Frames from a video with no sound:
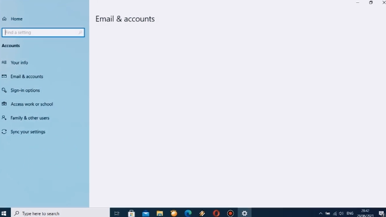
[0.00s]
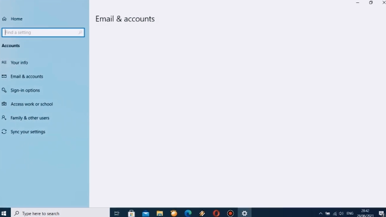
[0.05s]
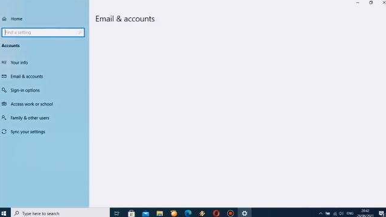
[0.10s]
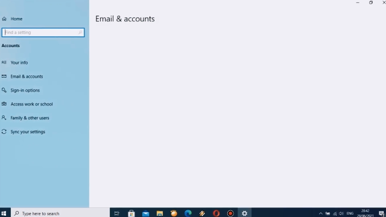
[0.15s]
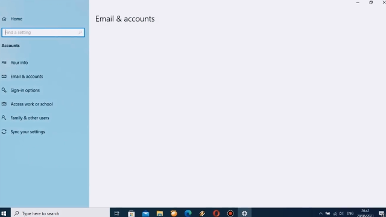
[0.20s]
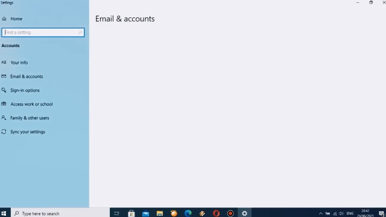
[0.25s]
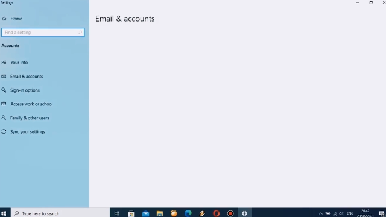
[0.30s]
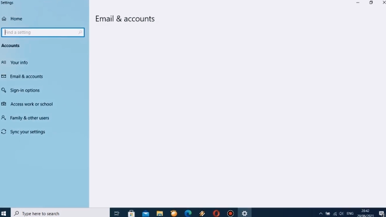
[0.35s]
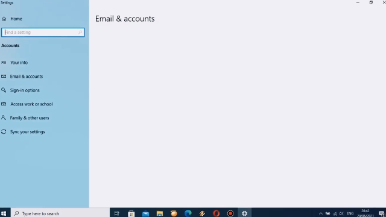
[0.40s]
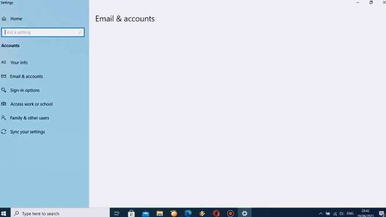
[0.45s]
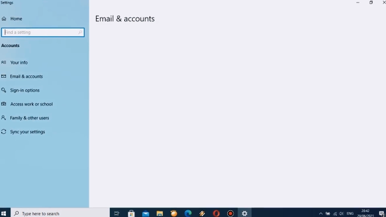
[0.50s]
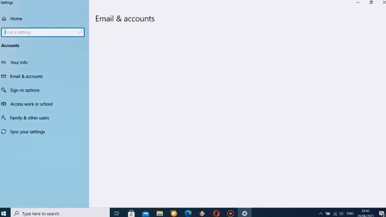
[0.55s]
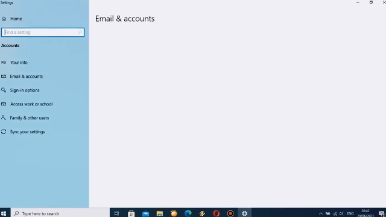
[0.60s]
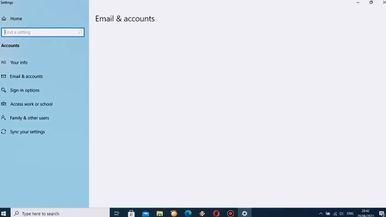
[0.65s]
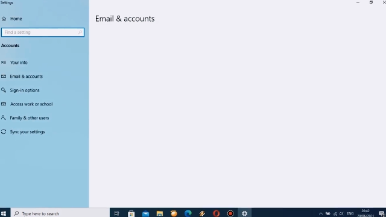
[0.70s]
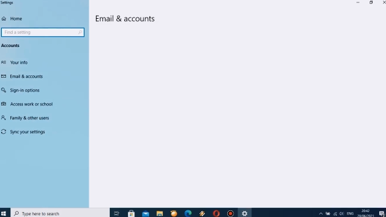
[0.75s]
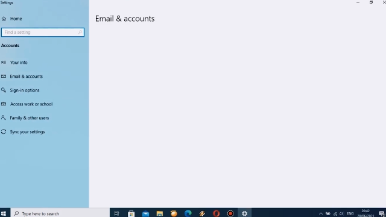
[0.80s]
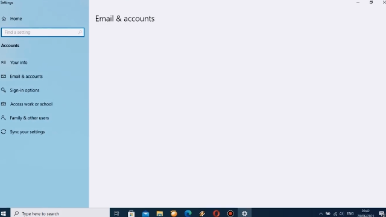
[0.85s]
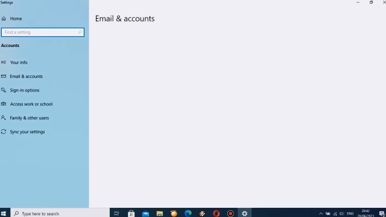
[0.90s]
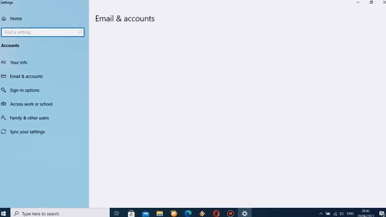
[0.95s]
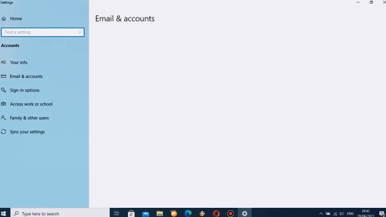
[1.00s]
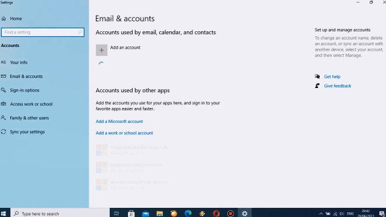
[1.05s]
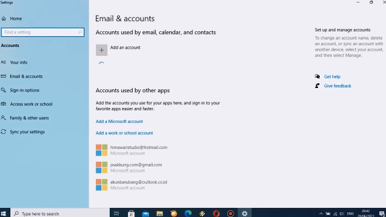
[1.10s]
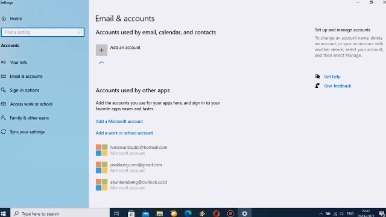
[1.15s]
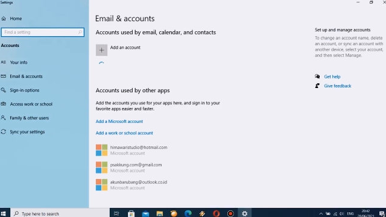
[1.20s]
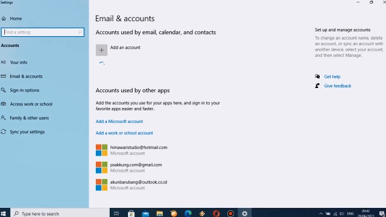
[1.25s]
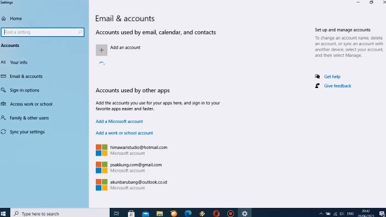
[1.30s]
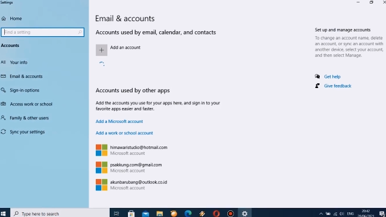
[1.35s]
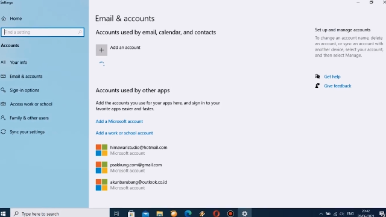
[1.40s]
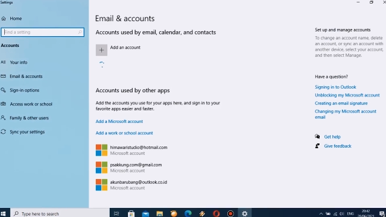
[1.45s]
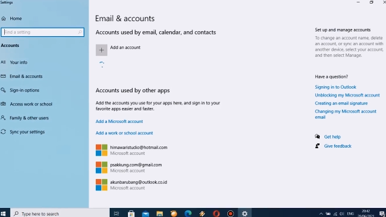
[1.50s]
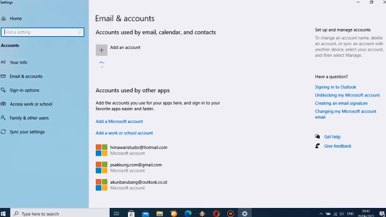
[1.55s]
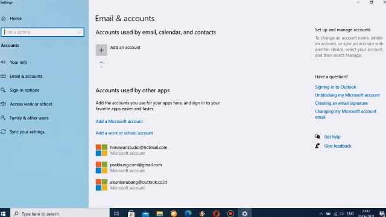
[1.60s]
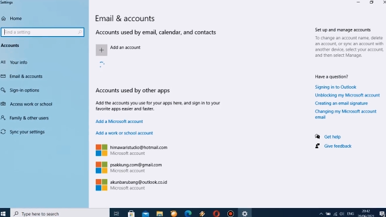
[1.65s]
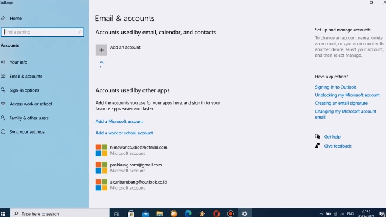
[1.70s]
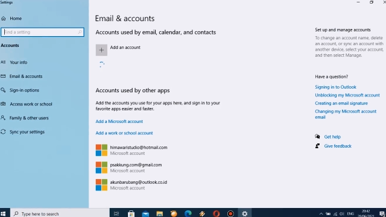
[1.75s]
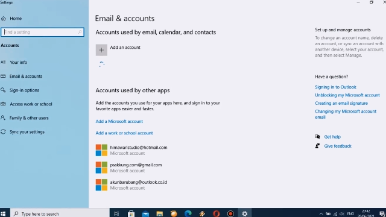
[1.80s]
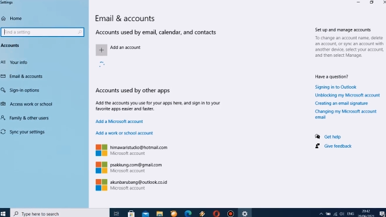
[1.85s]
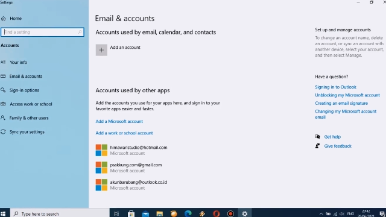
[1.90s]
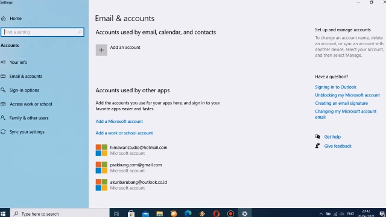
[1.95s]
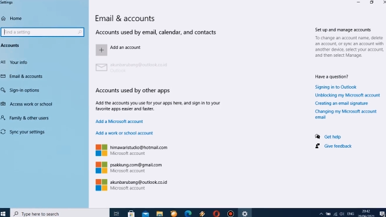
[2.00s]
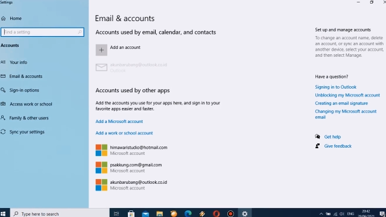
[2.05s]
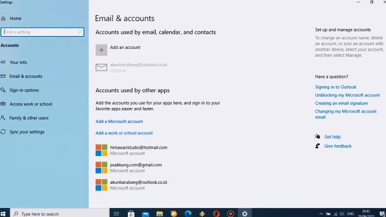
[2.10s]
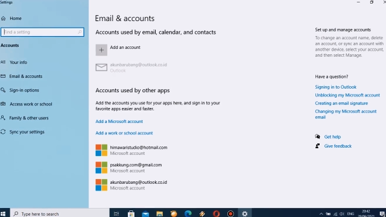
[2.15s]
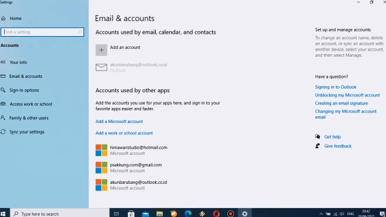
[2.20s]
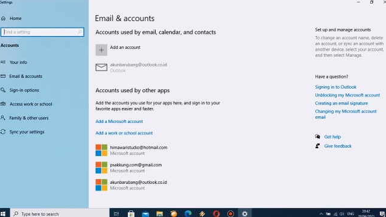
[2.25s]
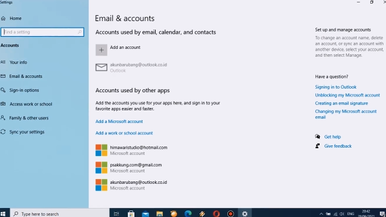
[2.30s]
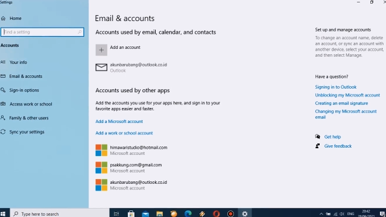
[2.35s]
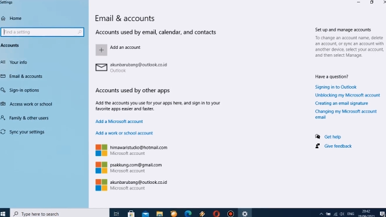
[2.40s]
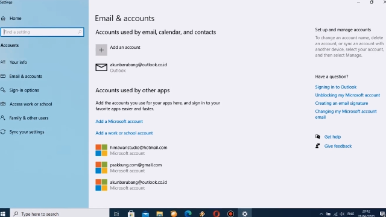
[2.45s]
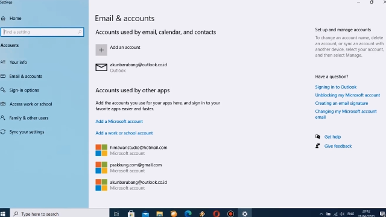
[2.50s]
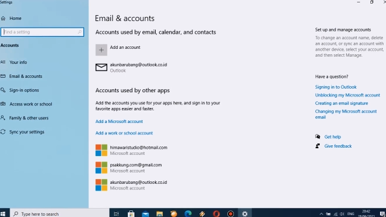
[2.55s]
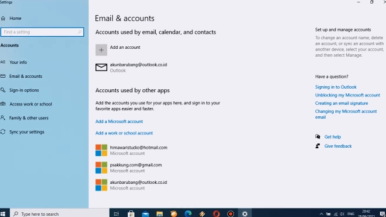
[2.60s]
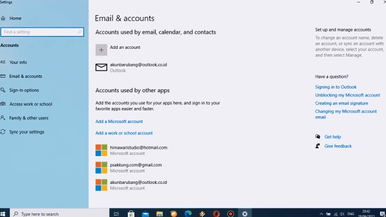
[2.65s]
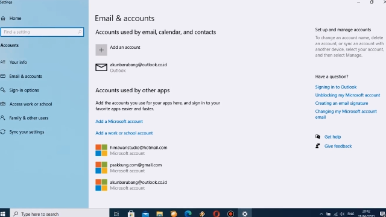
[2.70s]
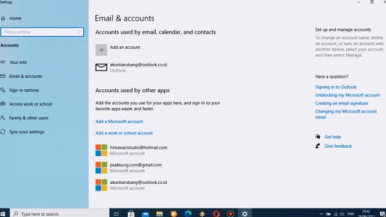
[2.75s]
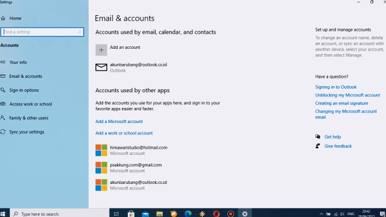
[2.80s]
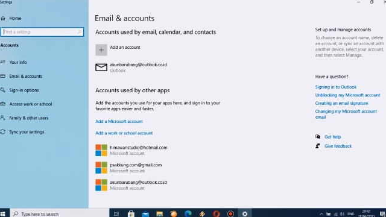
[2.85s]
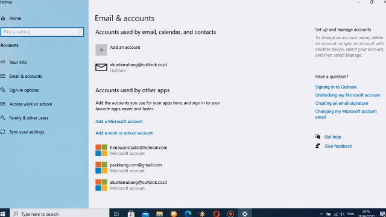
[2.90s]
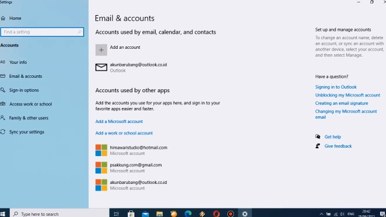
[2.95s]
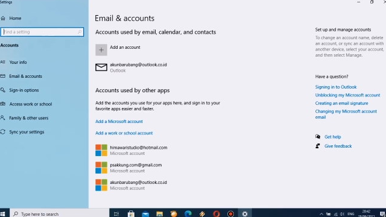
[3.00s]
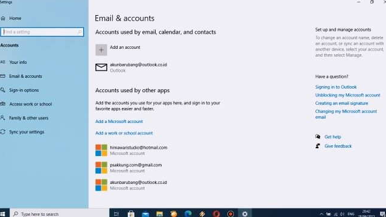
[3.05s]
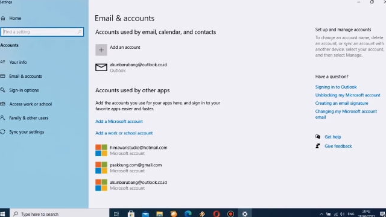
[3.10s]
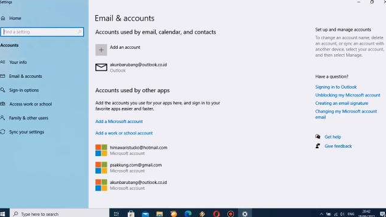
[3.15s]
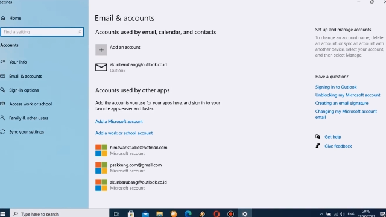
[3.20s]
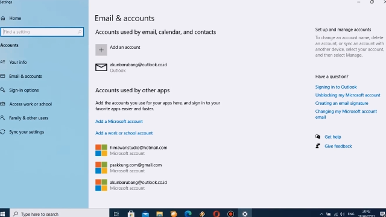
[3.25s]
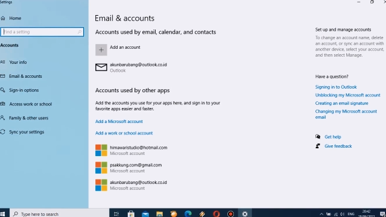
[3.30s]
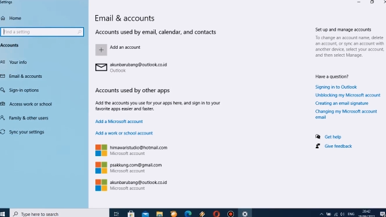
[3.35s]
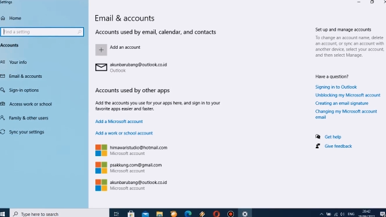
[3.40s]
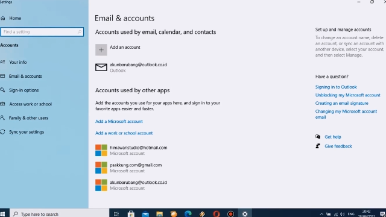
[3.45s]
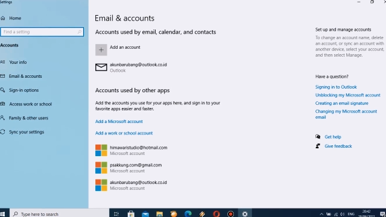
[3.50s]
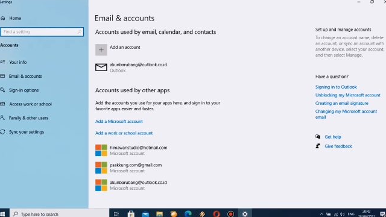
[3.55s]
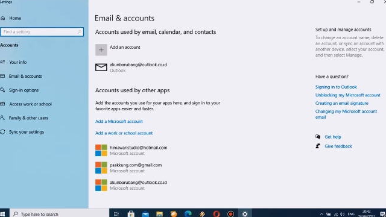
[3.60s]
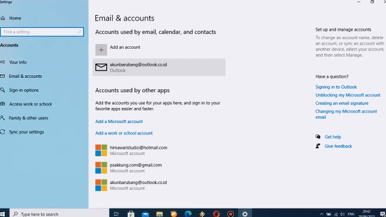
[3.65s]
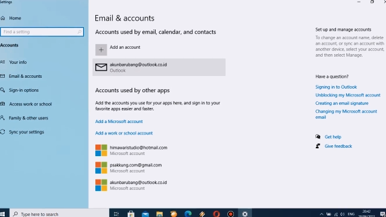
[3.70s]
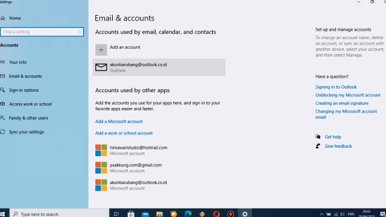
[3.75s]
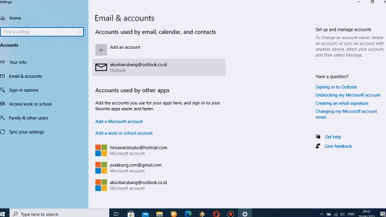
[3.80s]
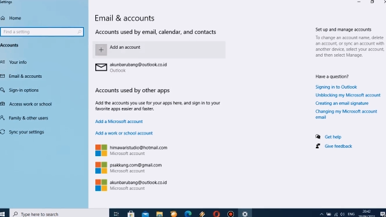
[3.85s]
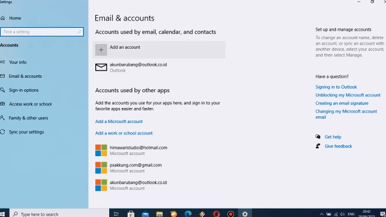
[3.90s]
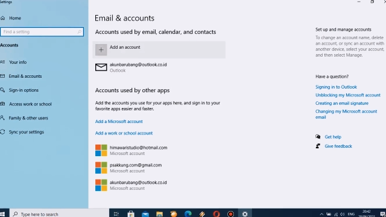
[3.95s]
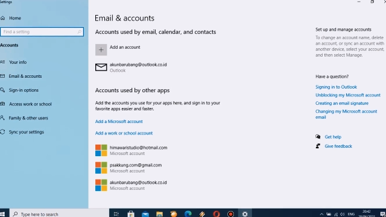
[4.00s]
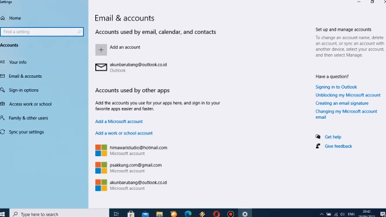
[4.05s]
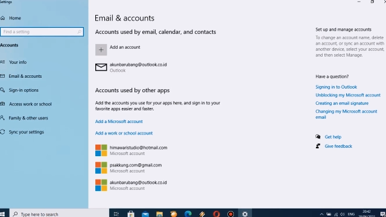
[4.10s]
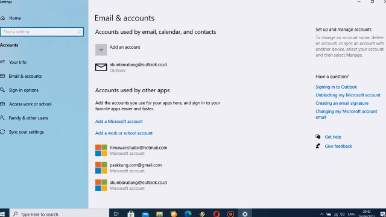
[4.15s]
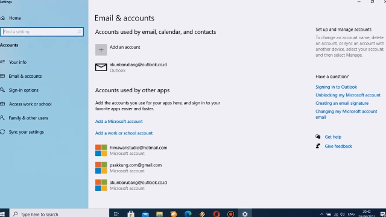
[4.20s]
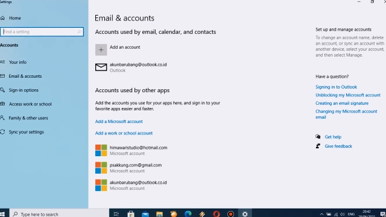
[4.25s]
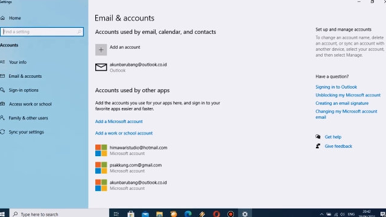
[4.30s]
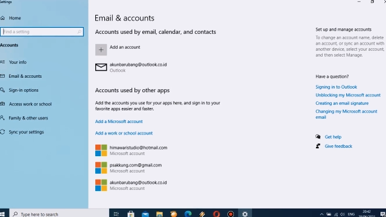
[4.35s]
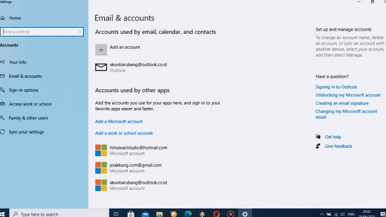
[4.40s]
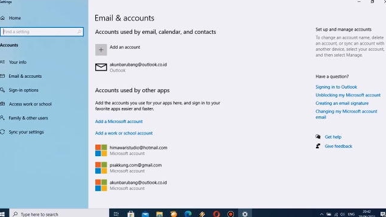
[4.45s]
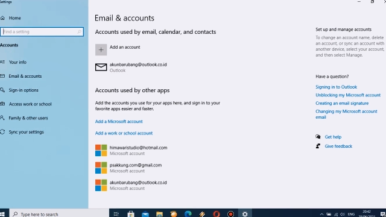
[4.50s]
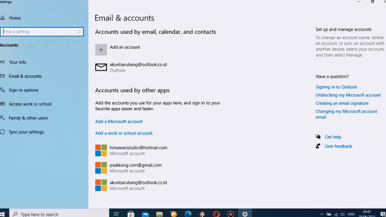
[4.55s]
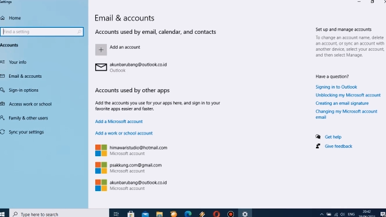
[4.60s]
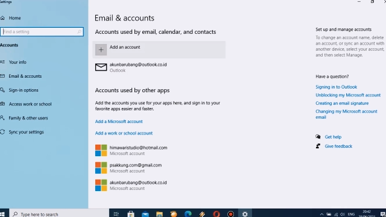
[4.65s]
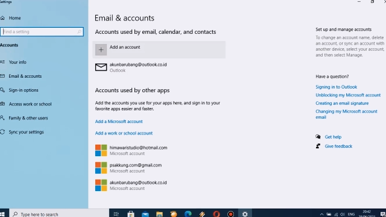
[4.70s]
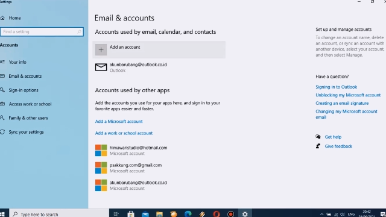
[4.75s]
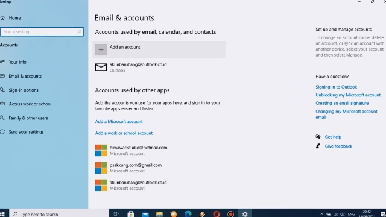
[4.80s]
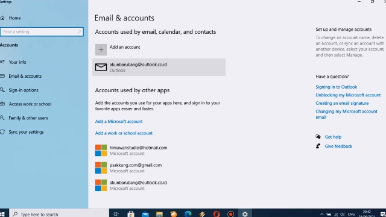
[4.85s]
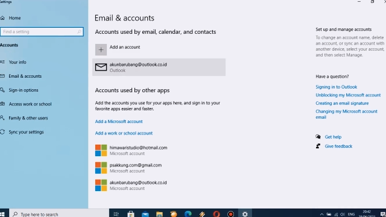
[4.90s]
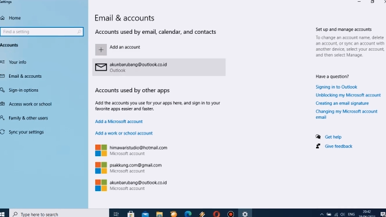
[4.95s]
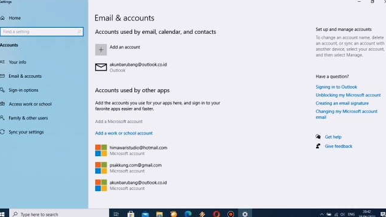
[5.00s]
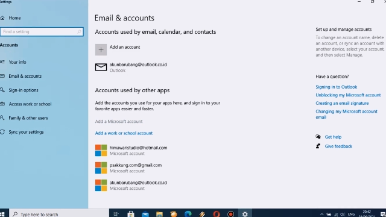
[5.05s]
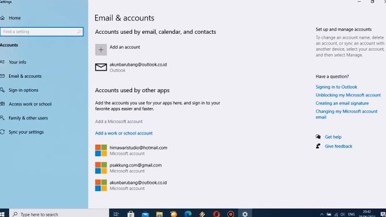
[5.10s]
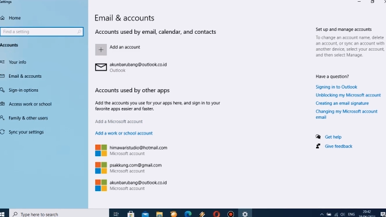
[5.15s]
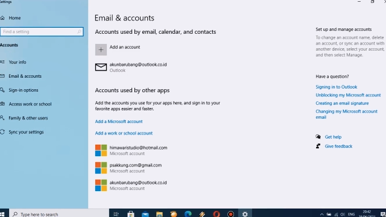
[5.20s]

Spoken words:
No face is visible, so there are no lips to read.